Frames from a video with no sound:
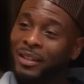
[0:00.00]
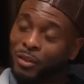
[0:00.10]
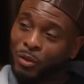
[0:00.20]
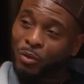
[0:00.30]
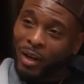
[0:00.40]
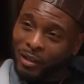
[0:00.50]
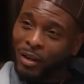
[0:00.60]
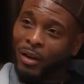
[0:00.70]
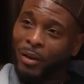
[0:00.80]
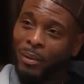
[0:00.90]
And this is what I
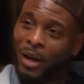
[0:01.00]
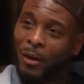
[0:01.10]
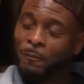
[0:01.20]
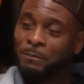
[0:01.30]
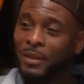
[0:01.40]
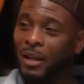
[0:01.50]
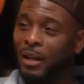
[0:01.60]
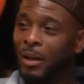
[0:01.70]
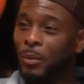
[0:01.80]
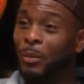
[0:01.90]
talk about
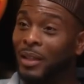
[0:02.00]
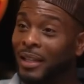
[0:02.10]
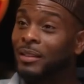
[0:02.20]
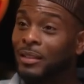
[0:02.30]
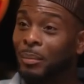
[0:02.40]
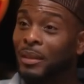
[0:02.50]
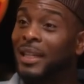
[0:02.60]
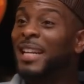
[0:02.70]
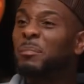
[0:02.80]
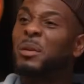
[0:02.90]
with relationship and
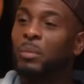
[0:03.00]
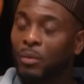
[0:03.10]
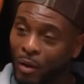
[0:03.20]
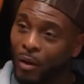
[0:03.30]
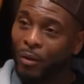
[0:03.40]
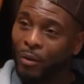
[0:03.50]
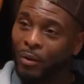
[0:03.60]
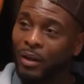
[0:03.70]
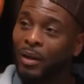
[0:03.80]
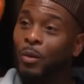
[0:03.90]
letting people know
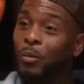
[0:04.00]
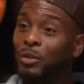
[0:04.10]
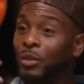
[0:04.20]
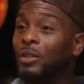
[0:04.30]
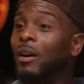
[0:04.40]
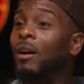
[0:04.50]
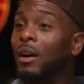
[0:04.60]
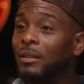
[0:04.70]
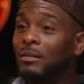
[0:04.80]
what's on your heart